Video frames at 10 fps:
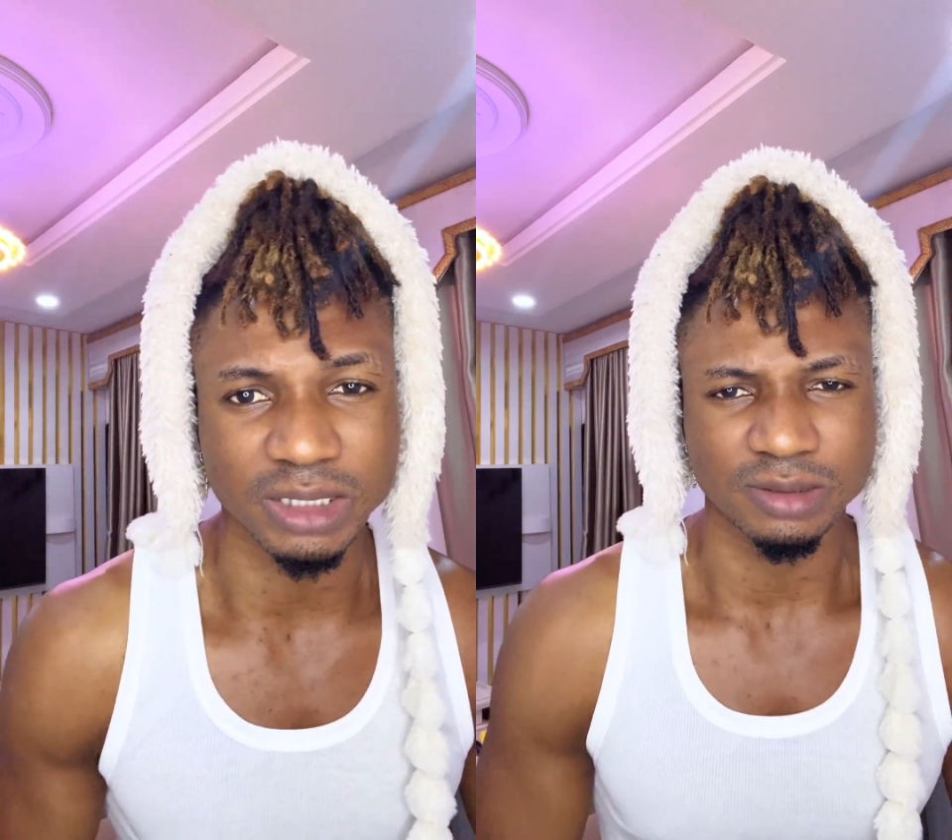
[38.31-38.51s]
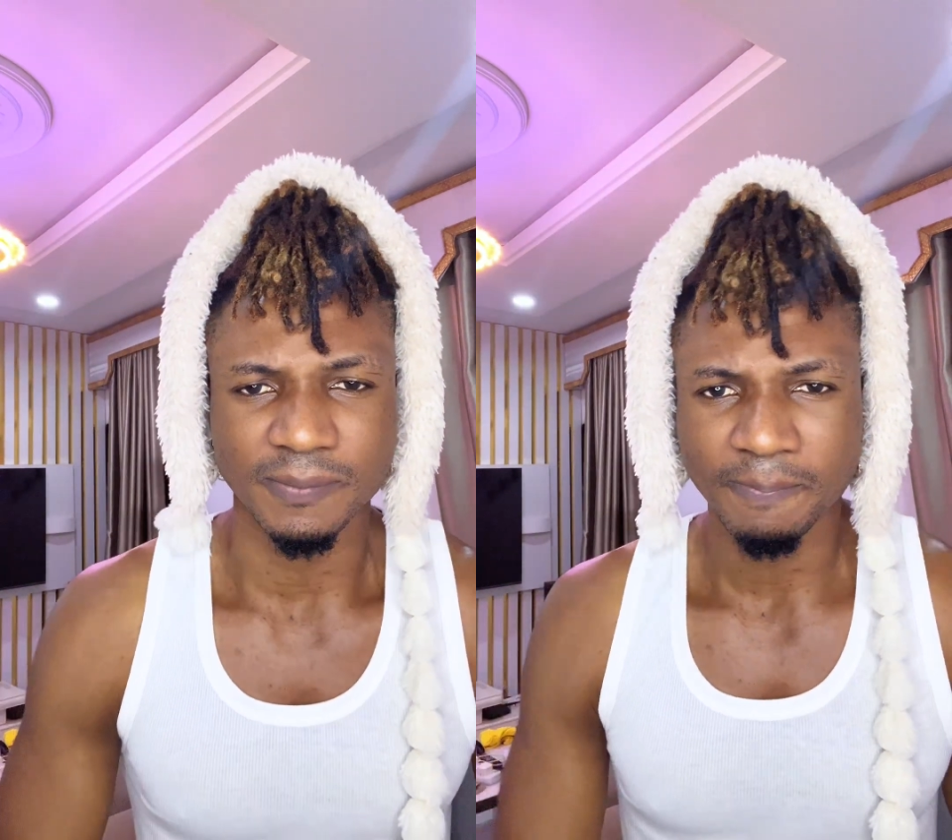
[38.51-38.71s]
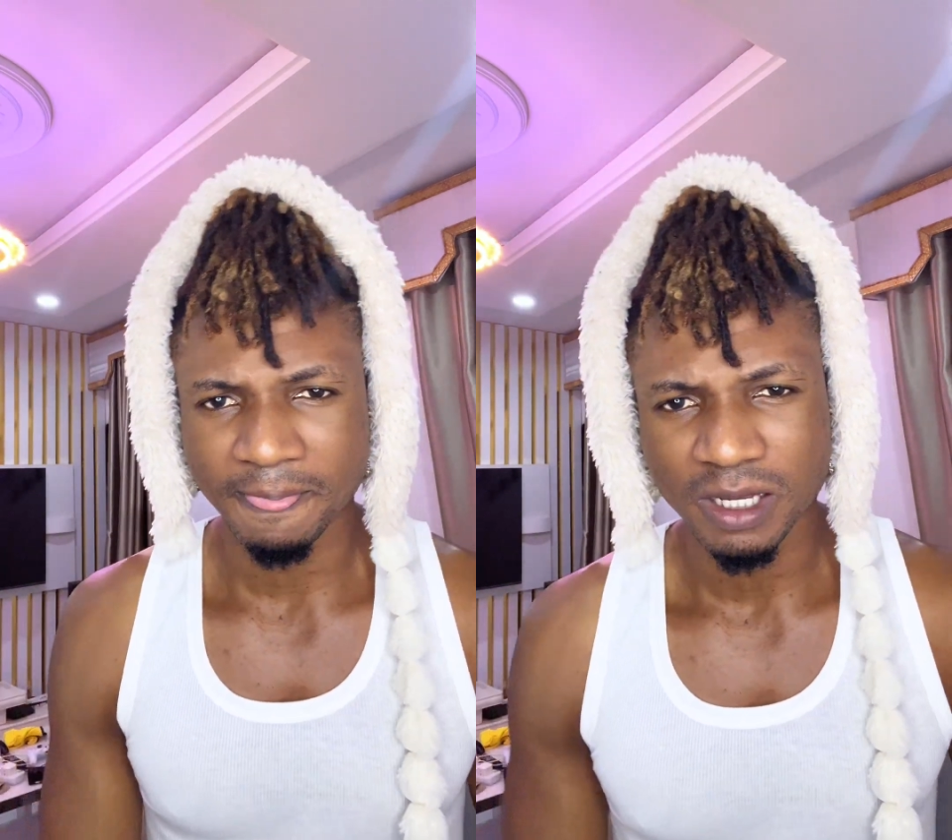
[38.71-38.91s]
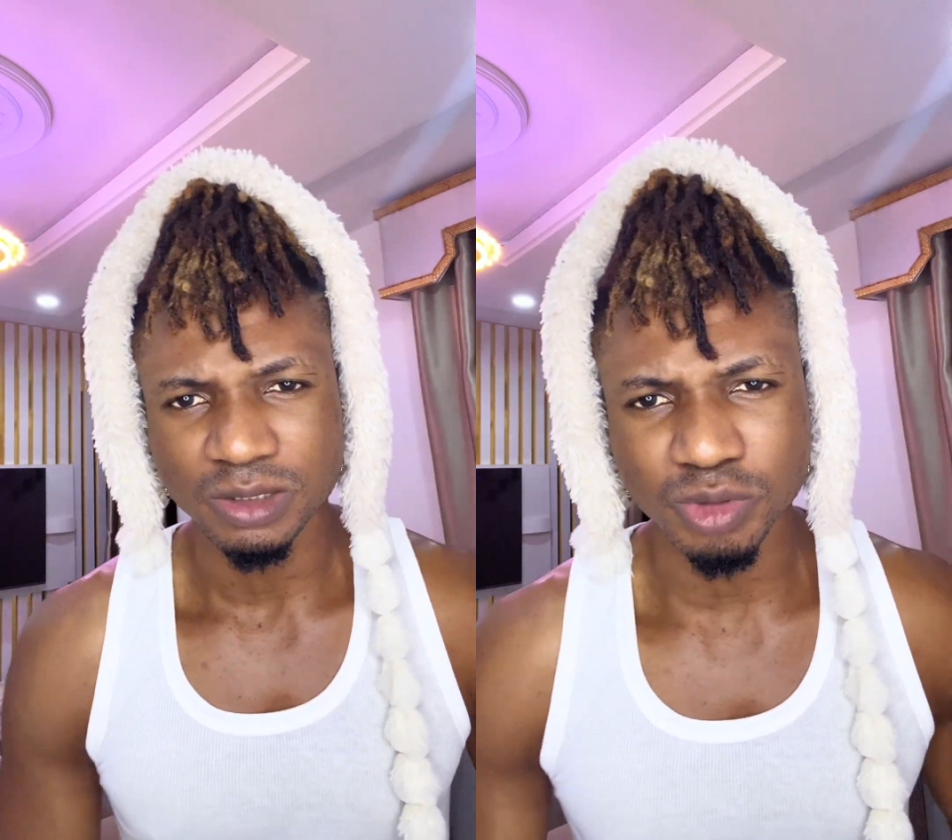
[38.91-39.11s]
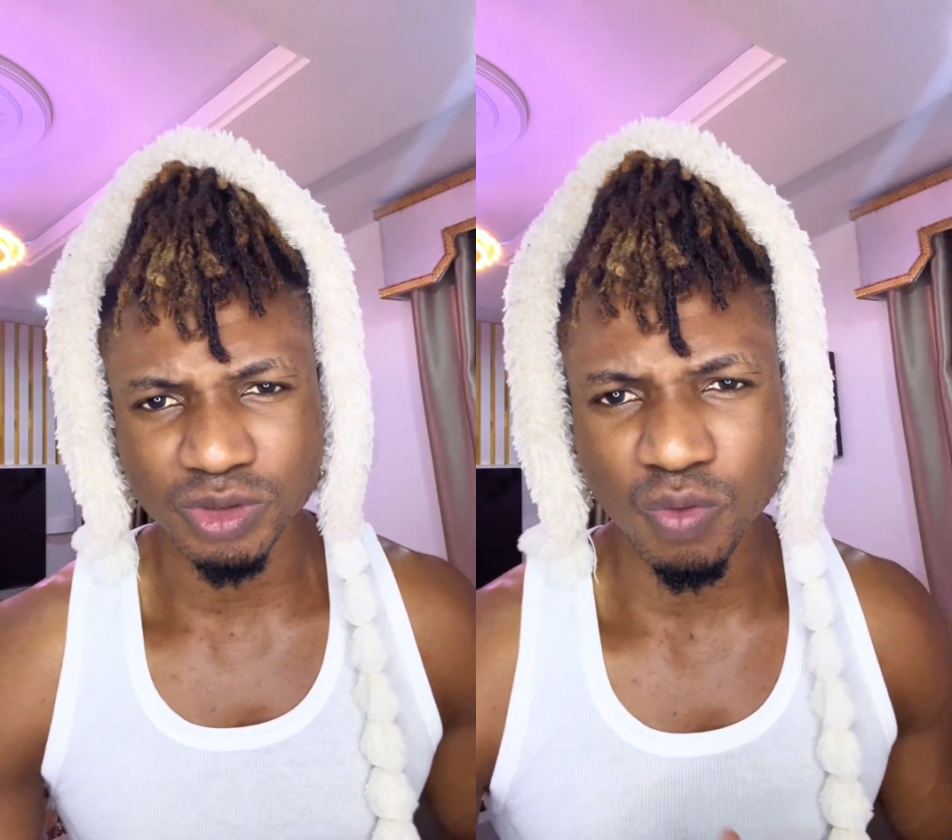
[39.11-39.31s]

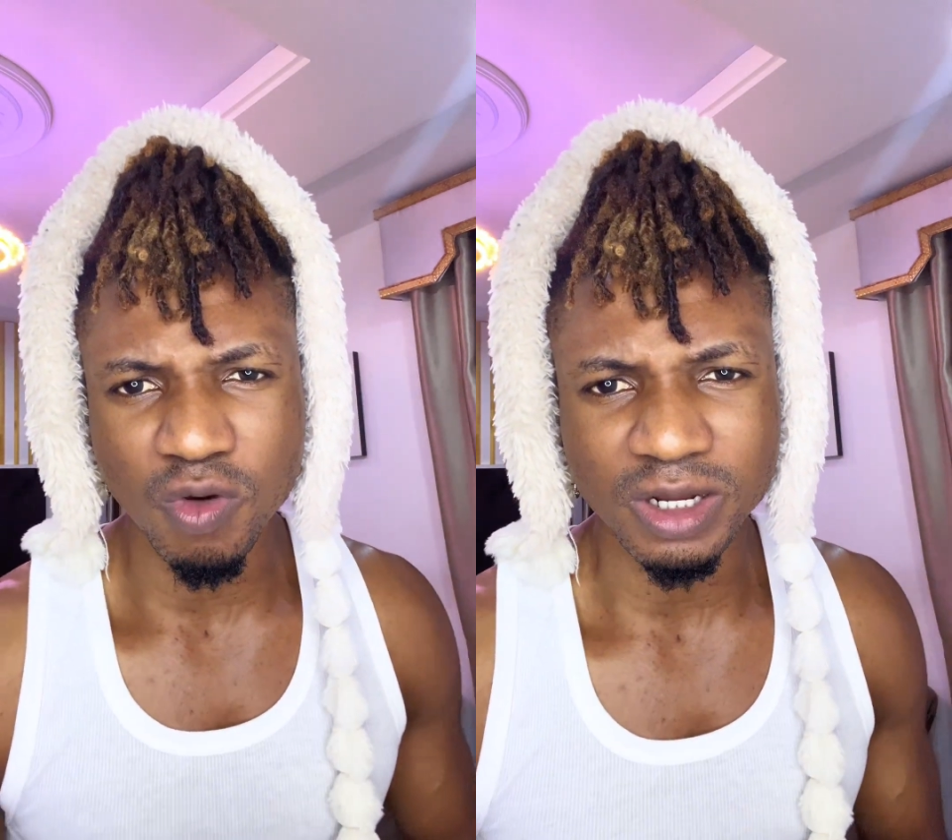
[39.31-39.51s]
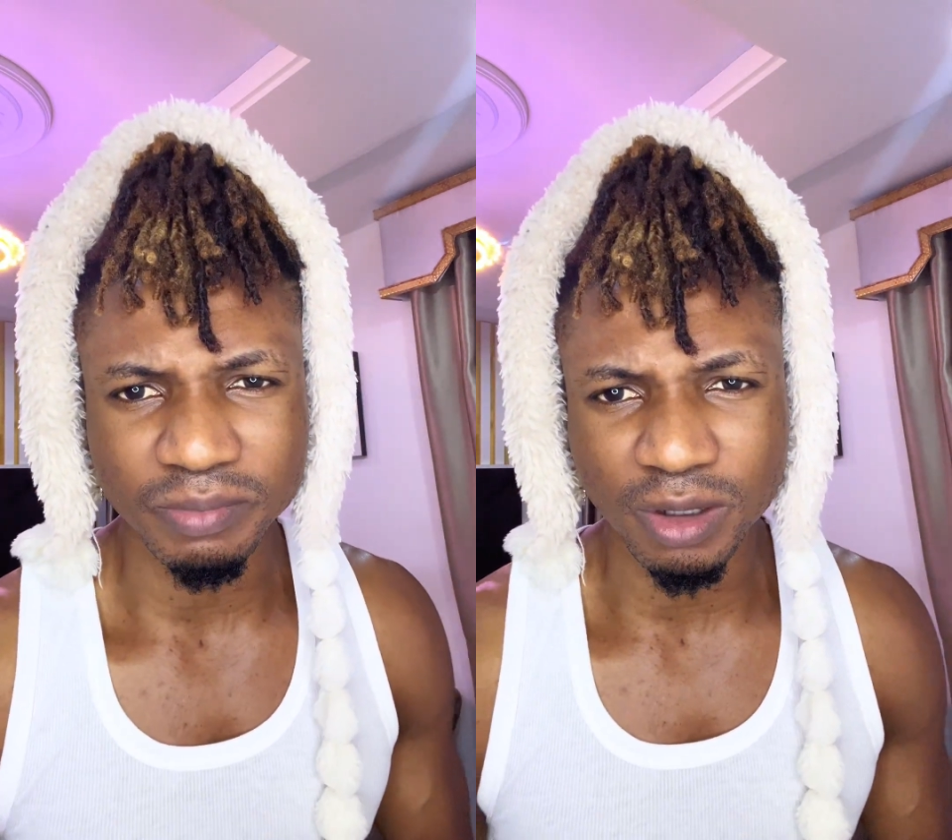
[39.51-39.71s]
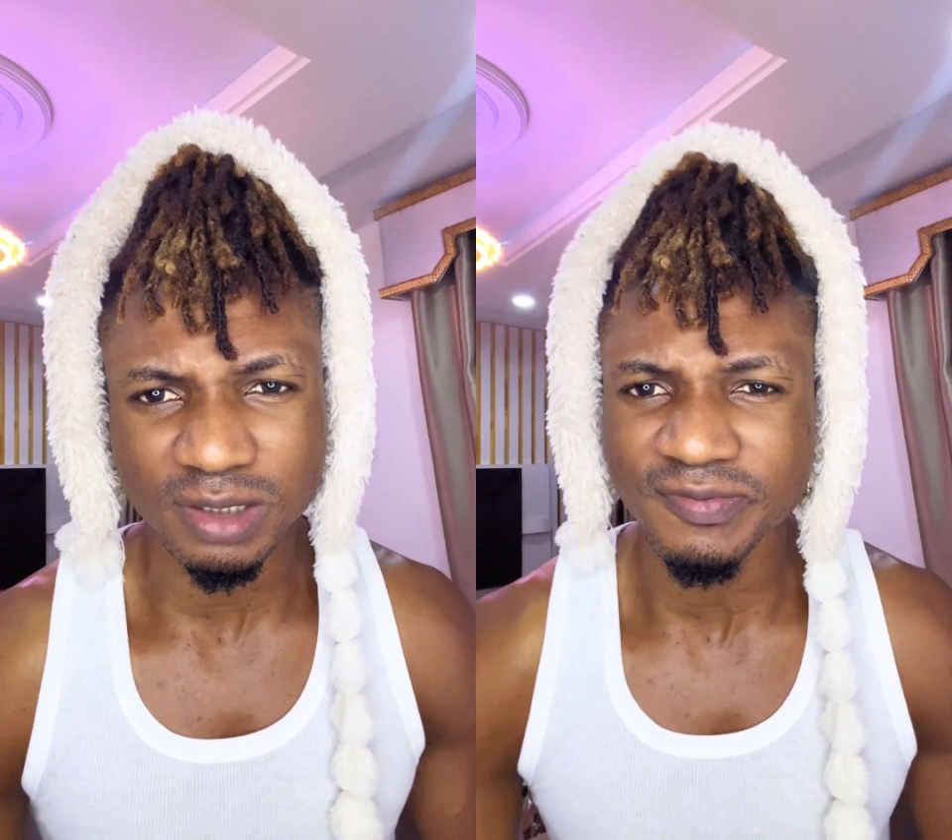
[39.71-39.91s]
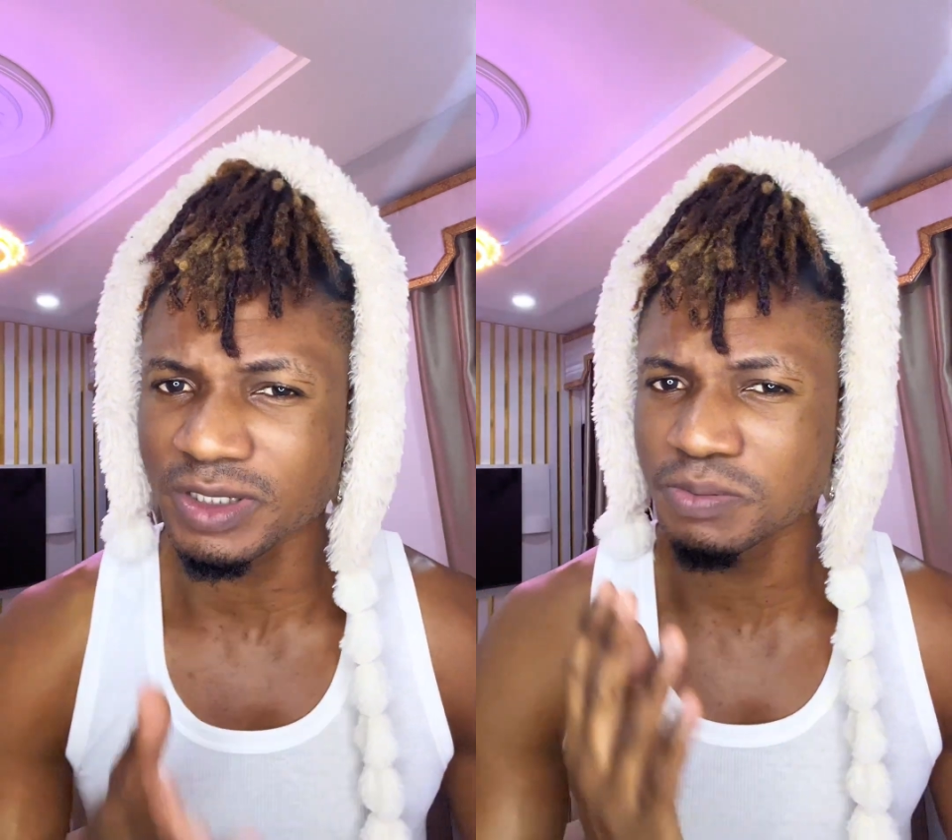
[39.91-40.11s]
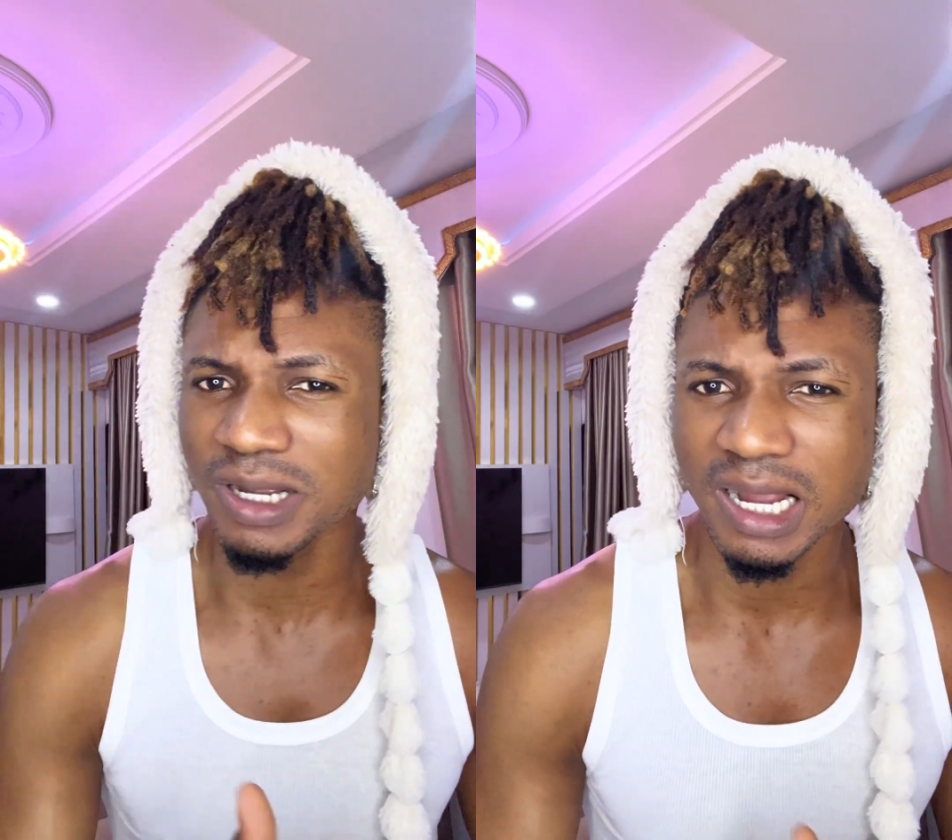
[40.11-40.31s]
It was not working because
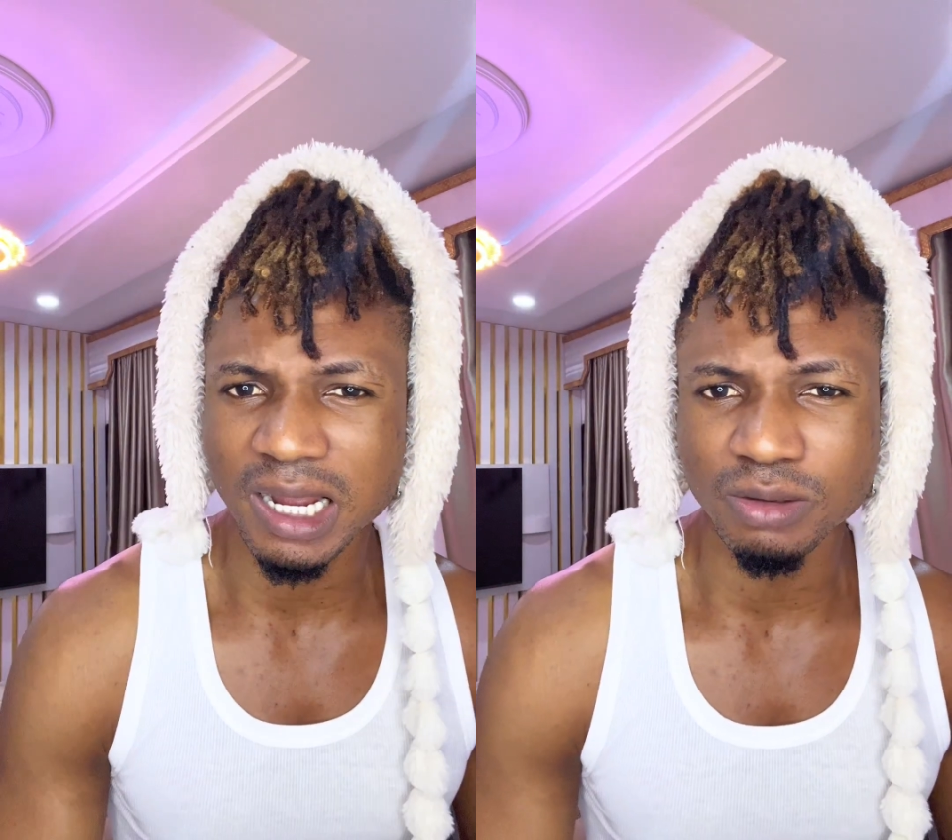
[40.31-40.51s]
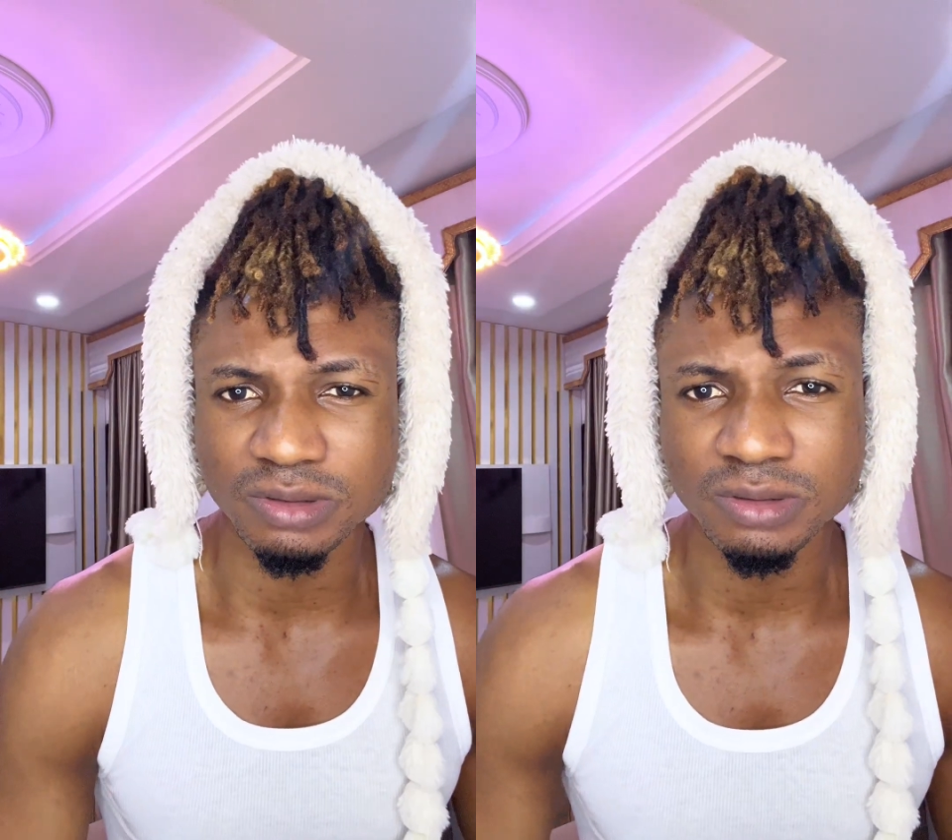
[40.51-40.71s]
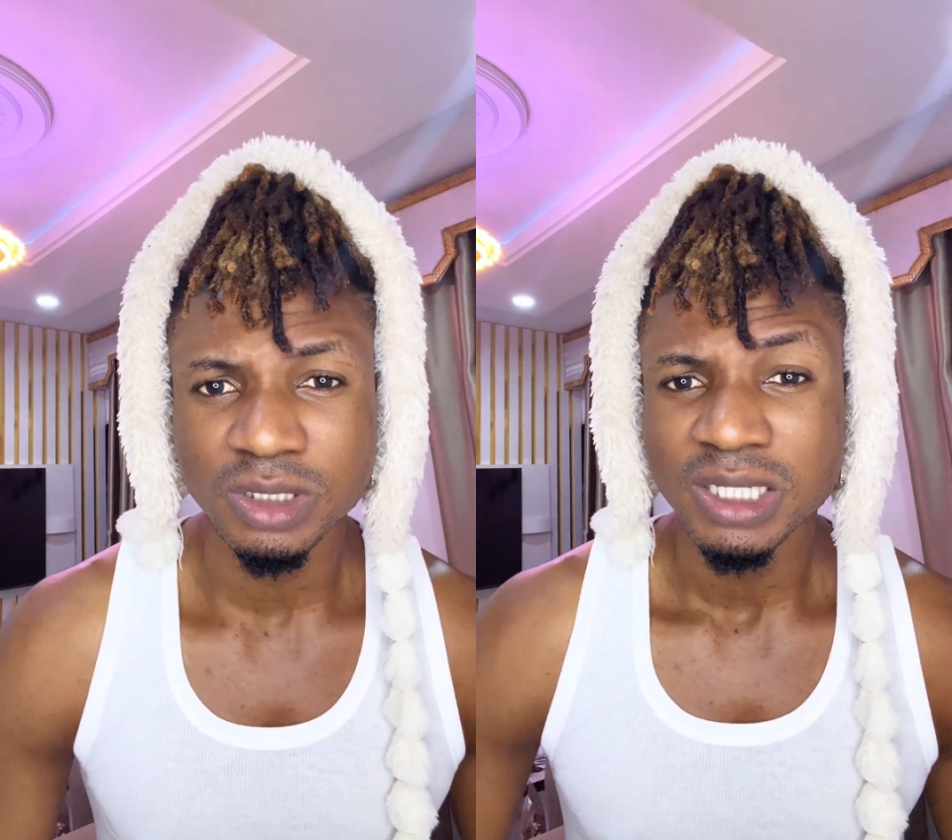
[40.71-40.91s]
Facebook account,